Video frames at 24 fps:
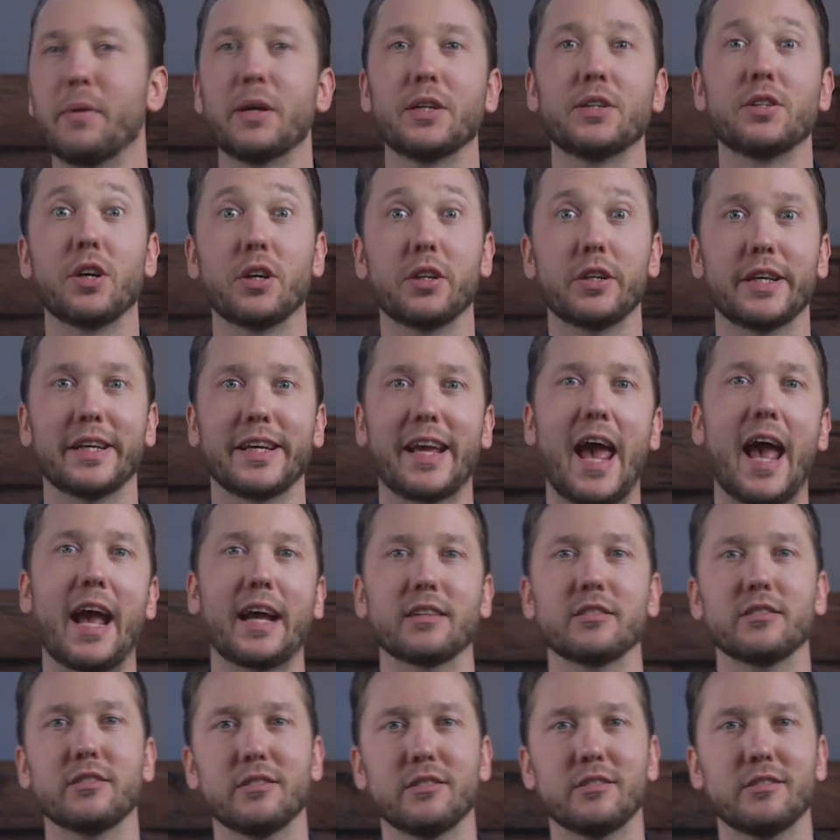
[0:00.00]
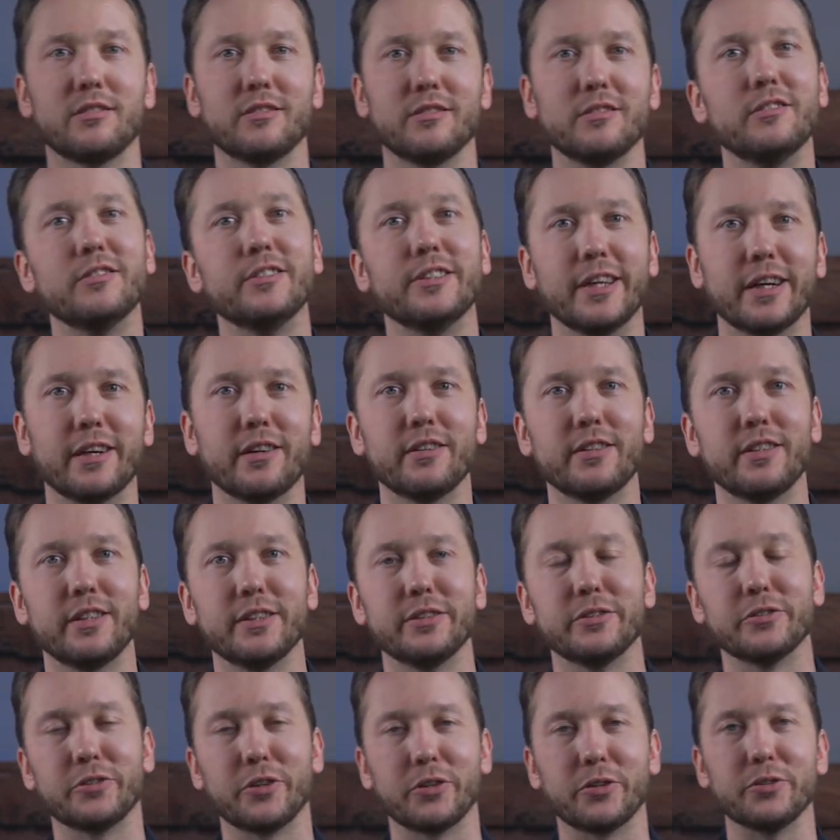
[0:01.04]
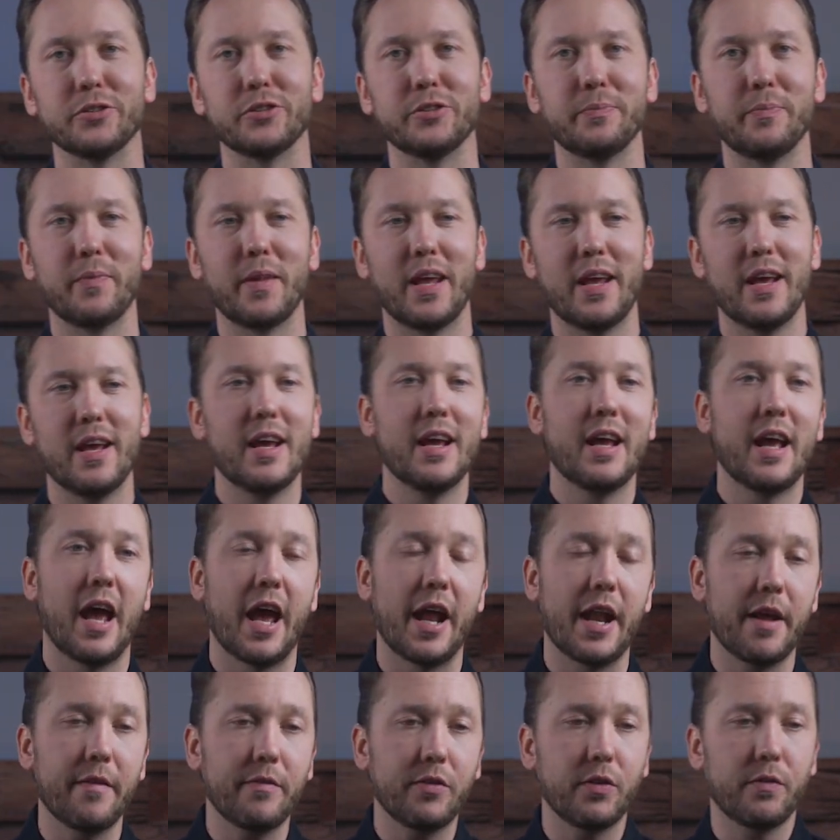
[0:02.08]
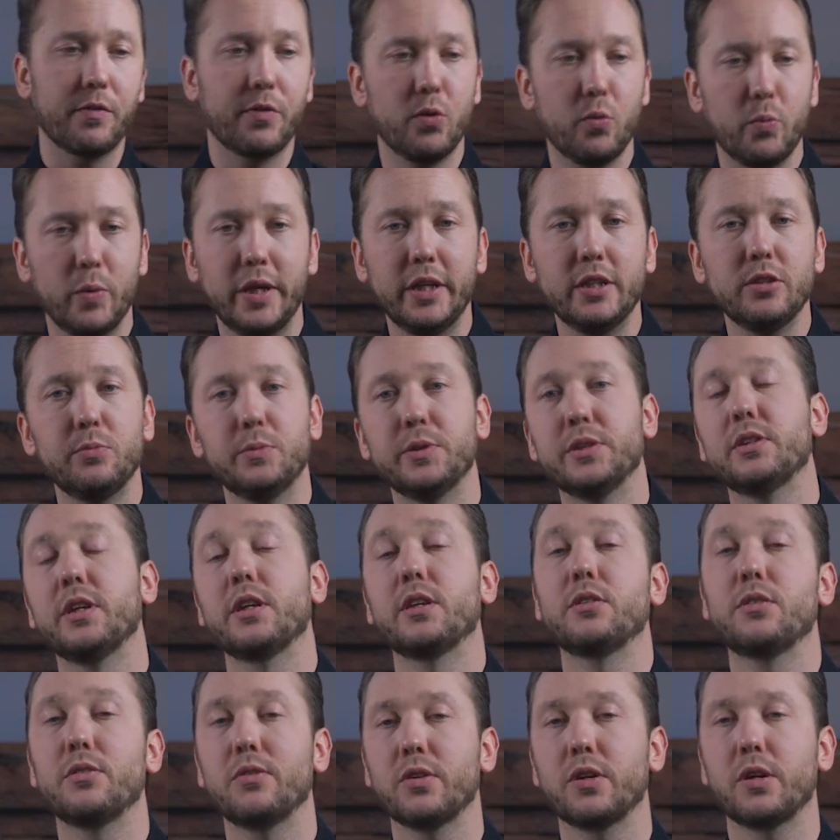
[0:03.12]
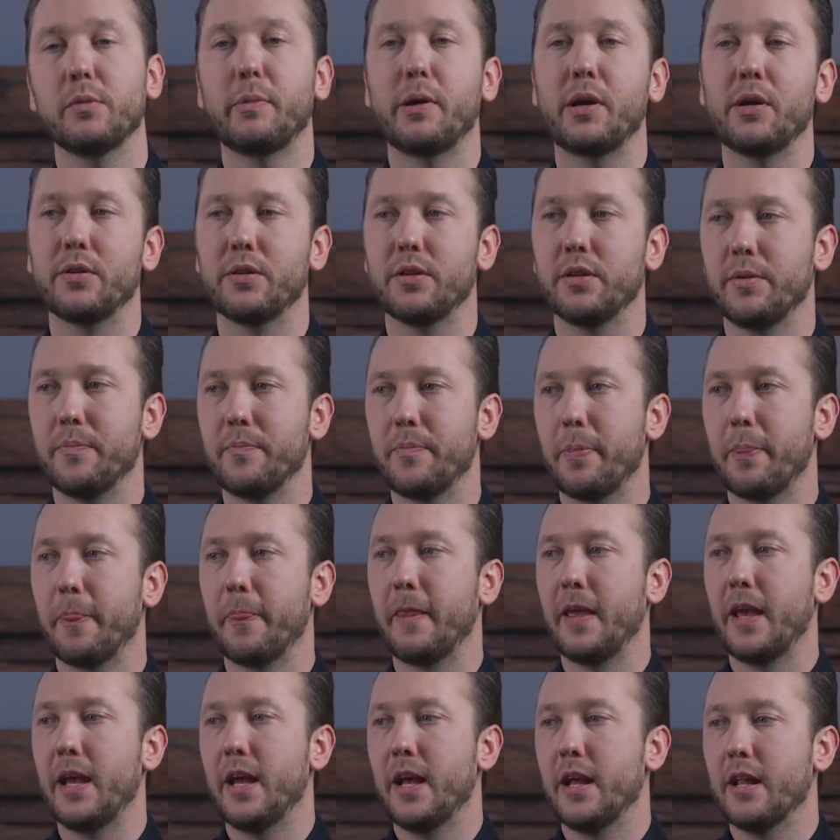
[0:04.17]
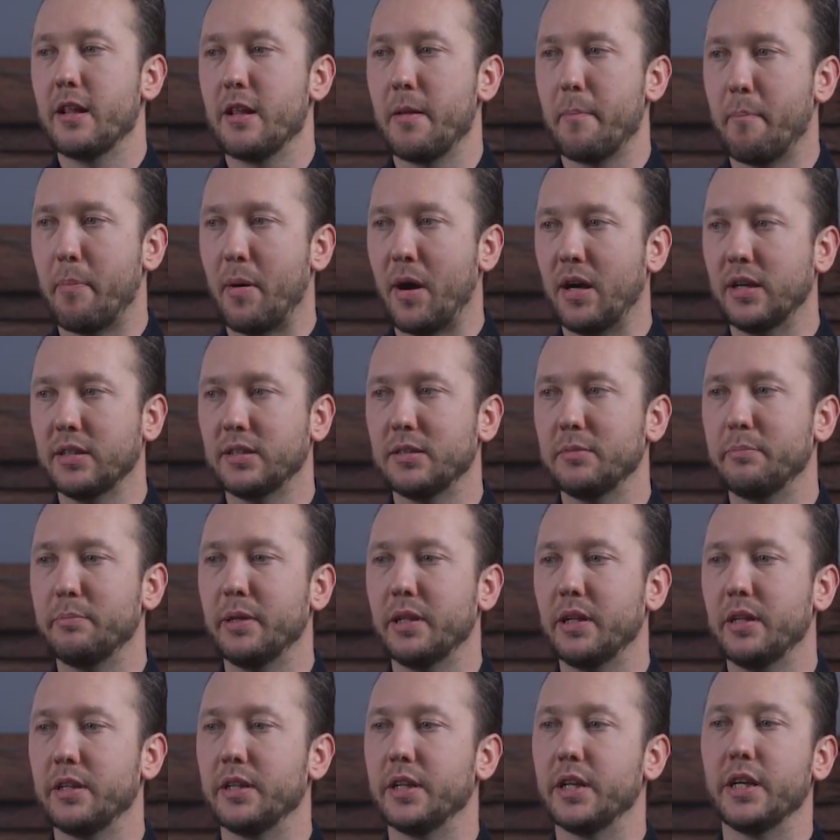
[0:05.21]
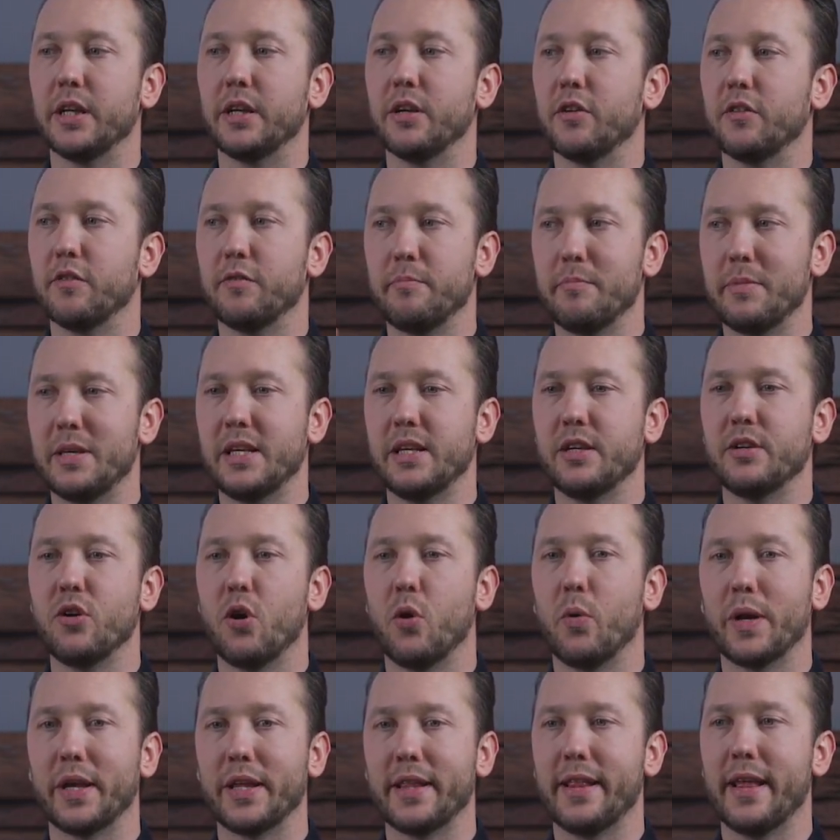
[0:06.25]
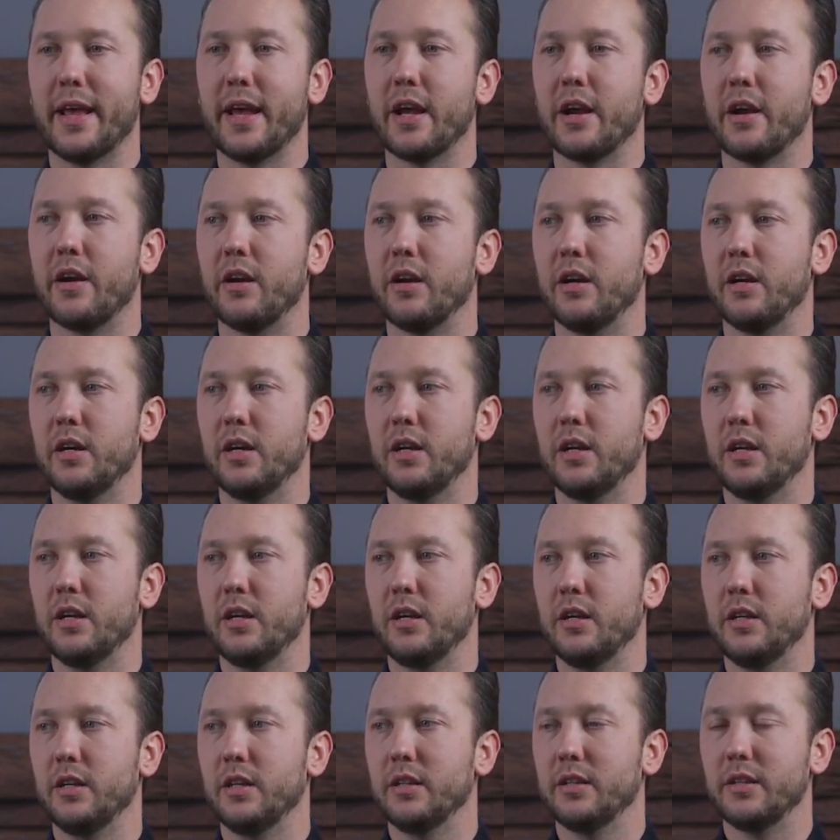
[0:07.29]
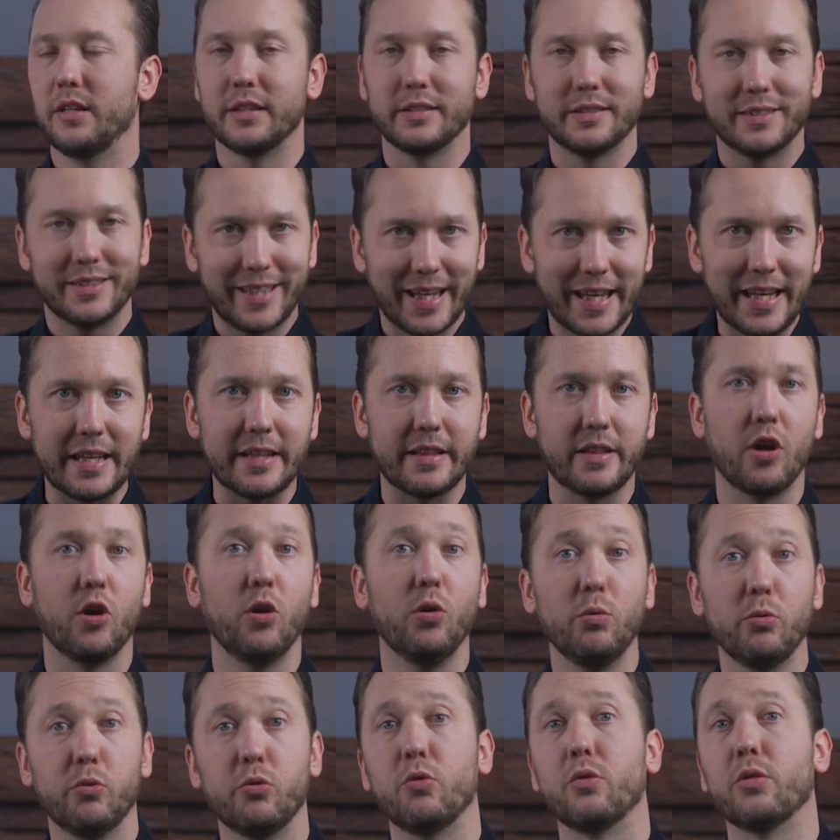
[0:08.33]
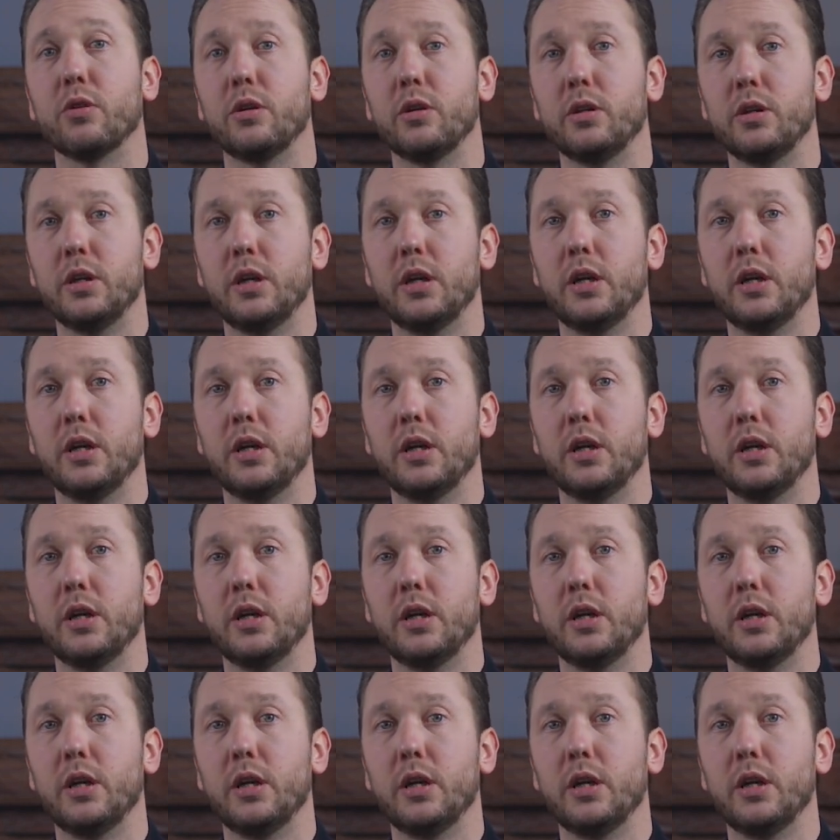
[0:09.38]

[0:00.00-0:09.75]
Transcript: juggling acts there in the circus. And after a few weeks, we started talking about the possibility of me going there, like staying the whole tour.